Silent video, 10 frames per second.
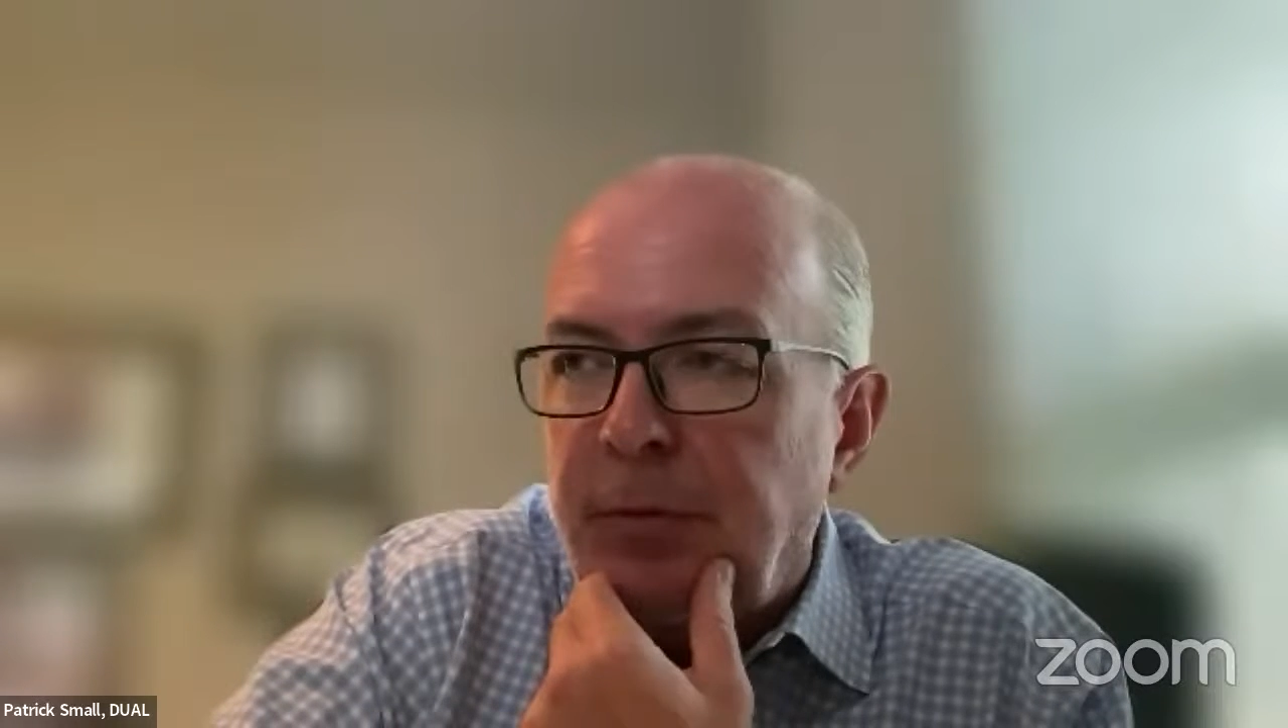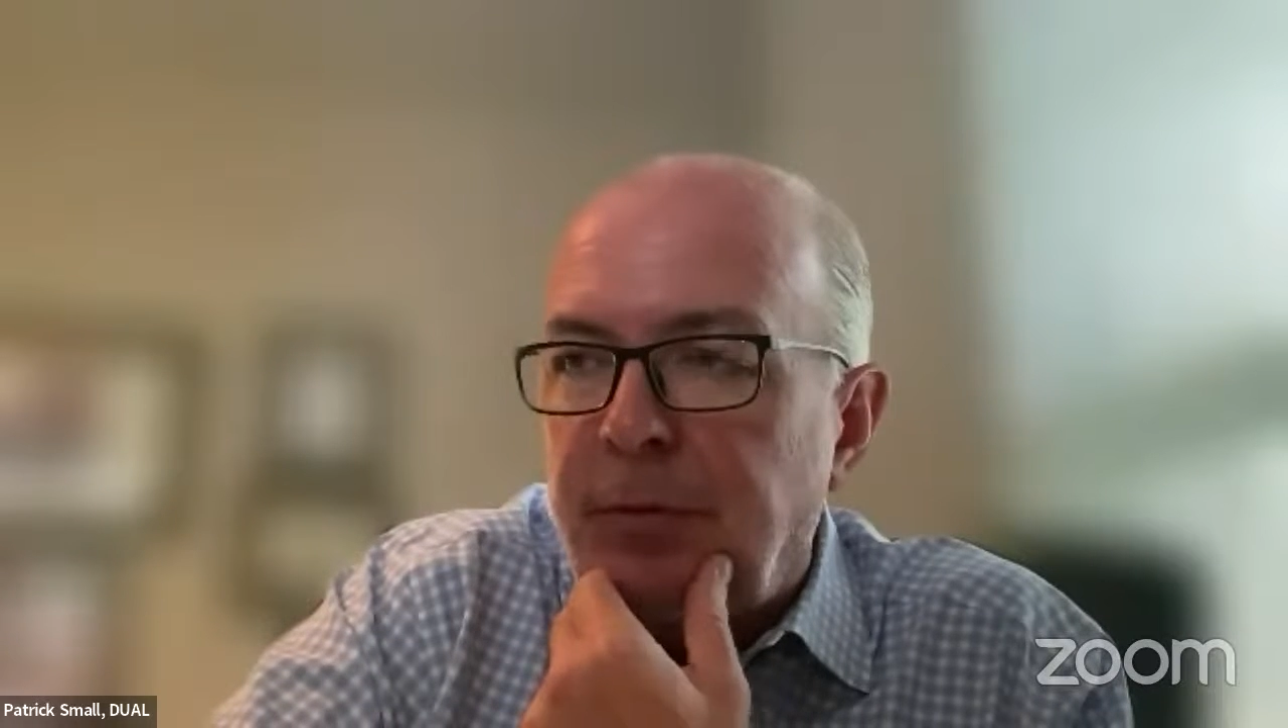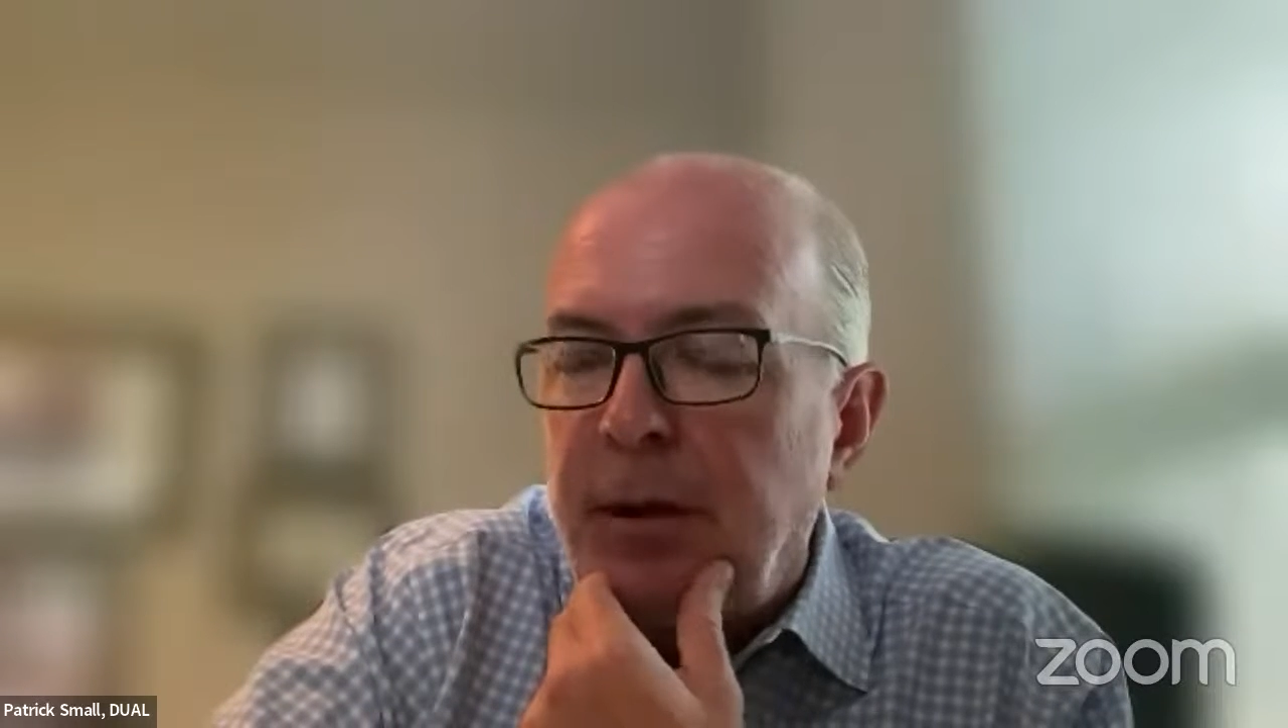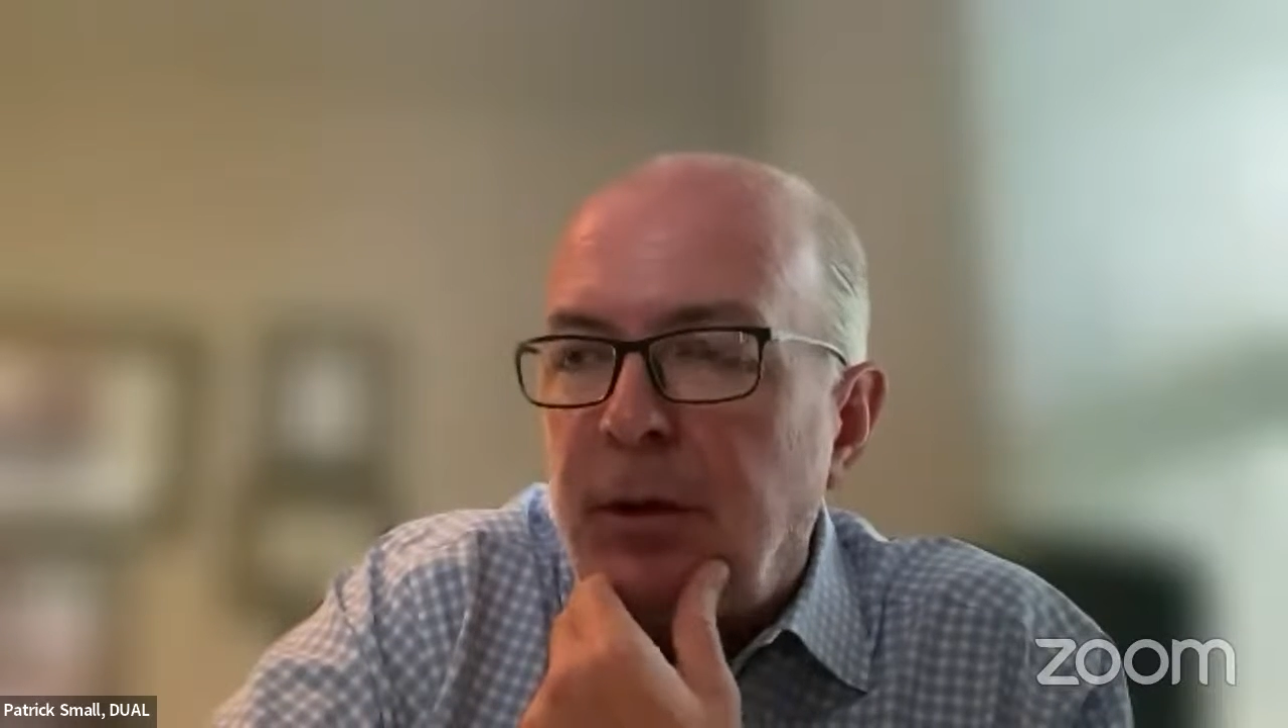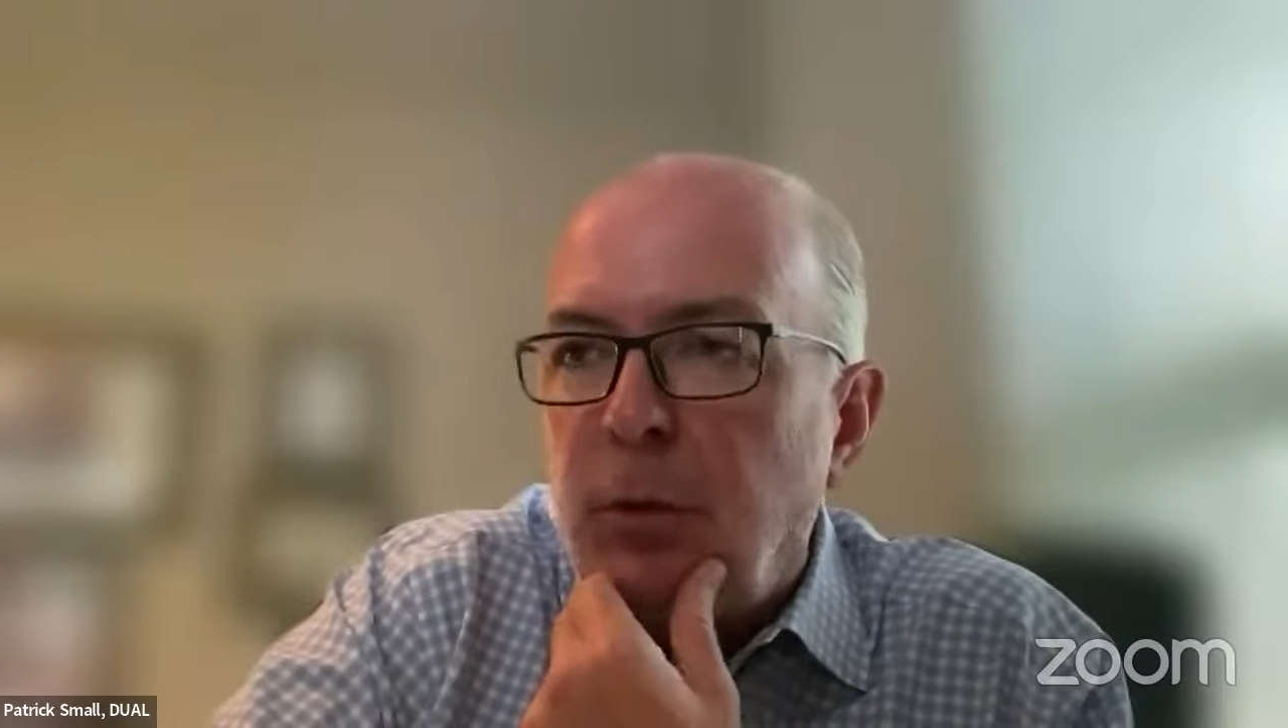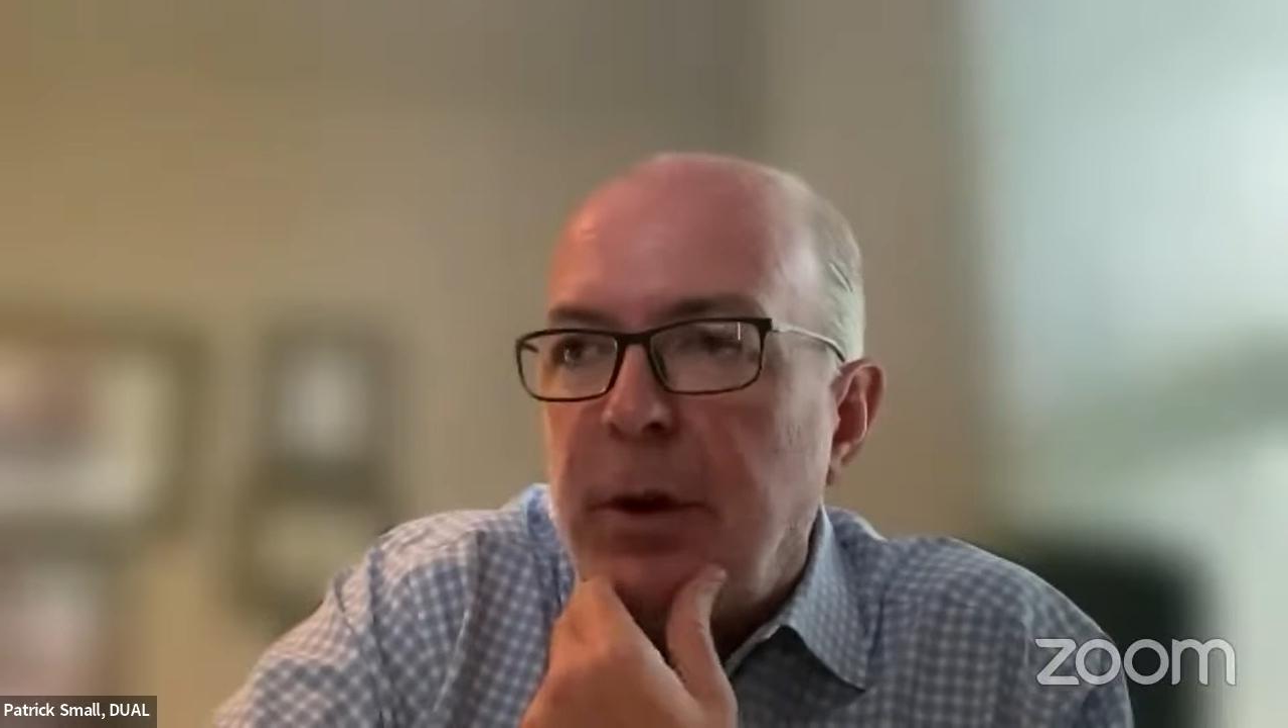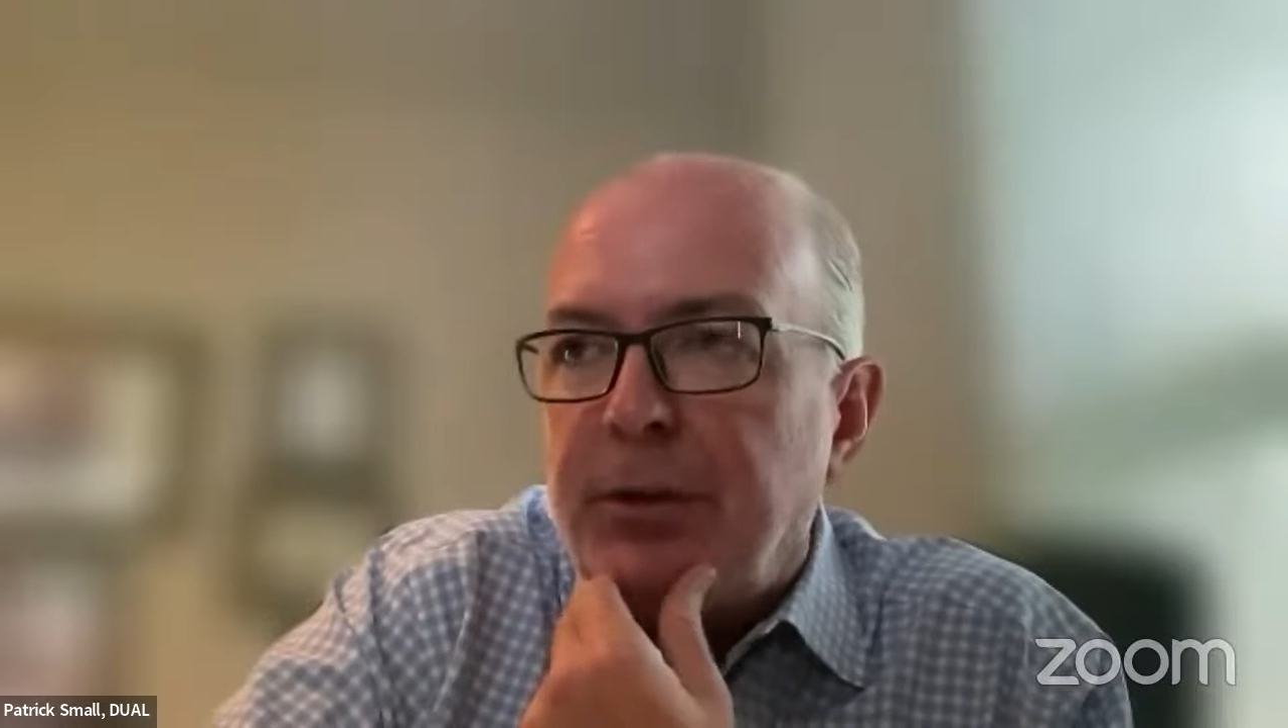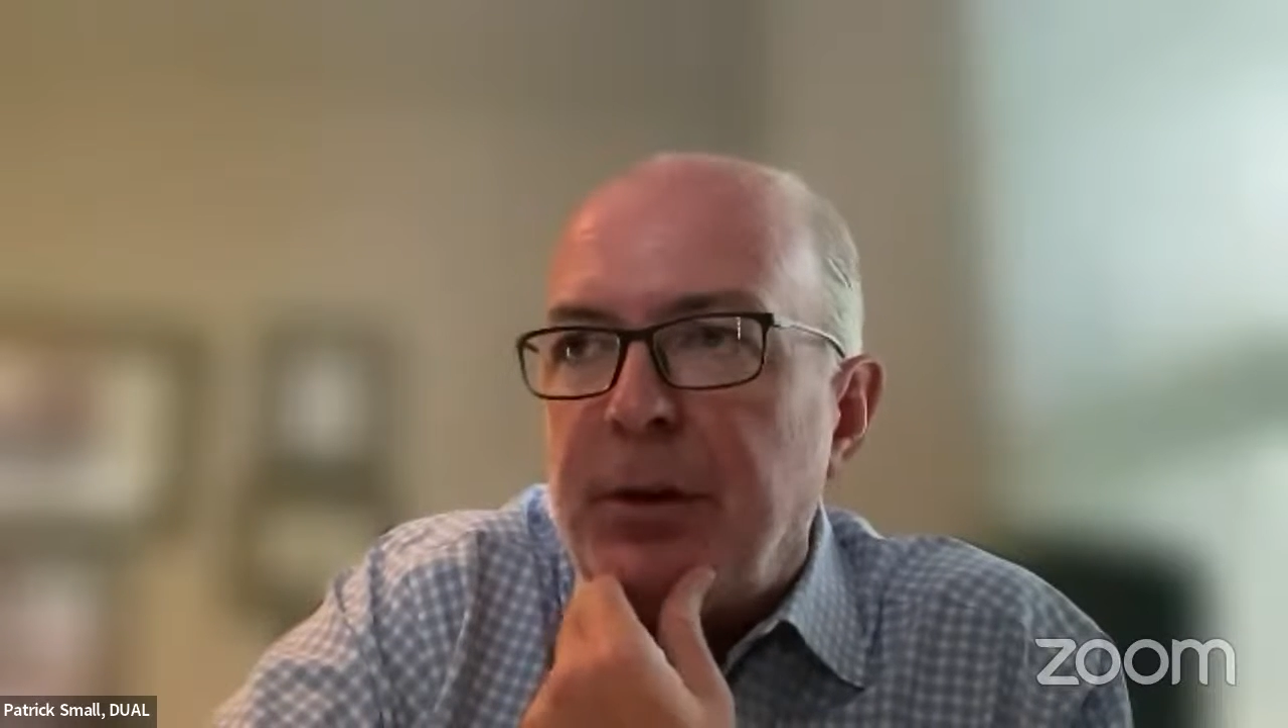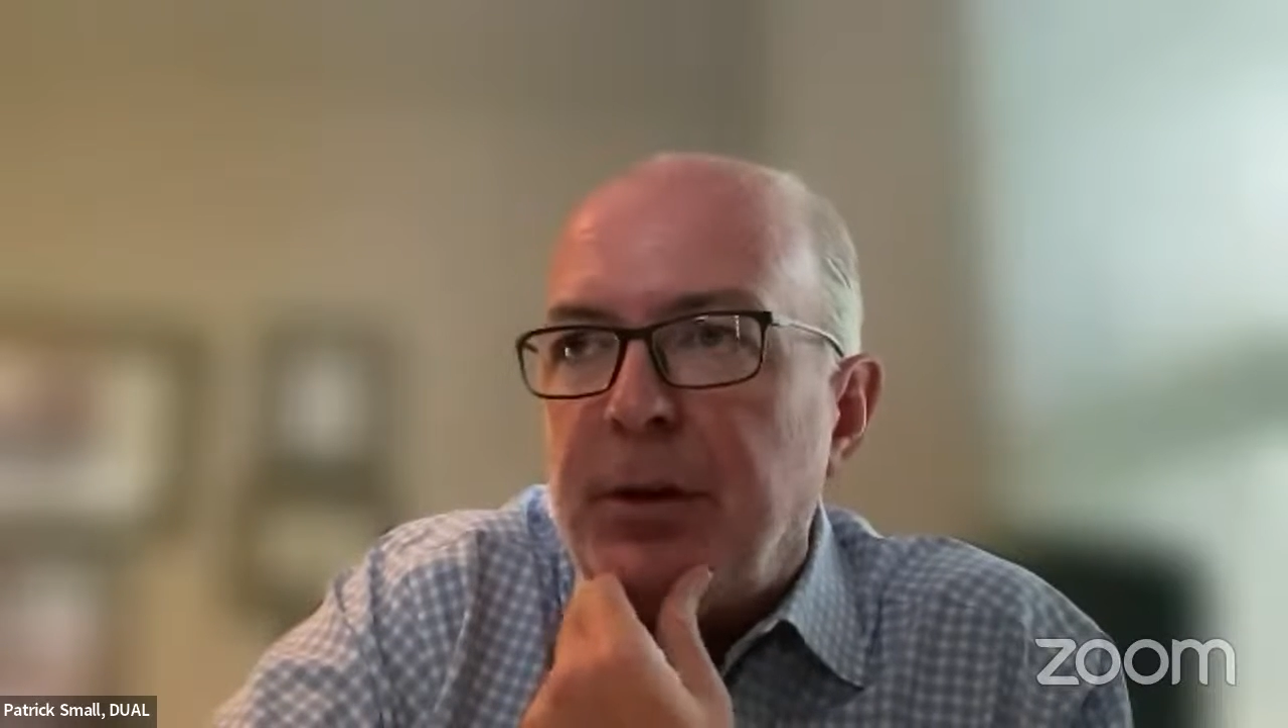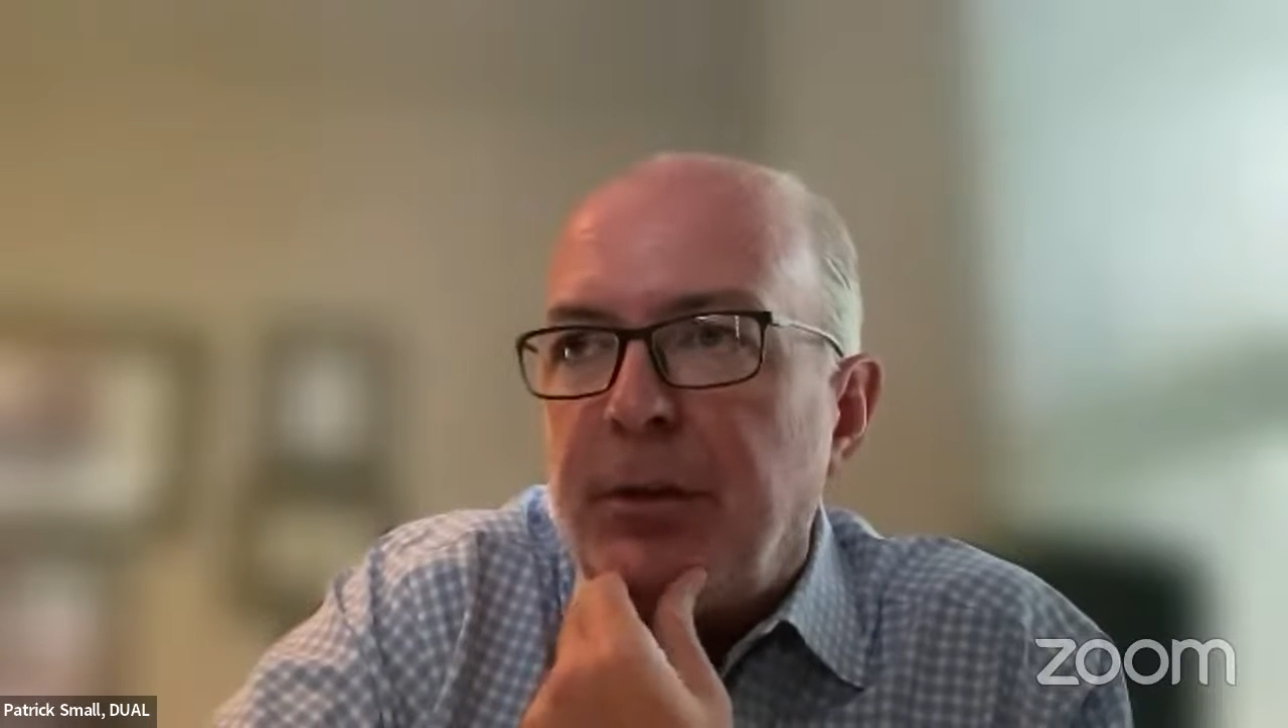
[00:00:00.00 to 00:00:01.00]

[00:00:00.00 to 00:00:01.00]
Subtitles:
Final question here,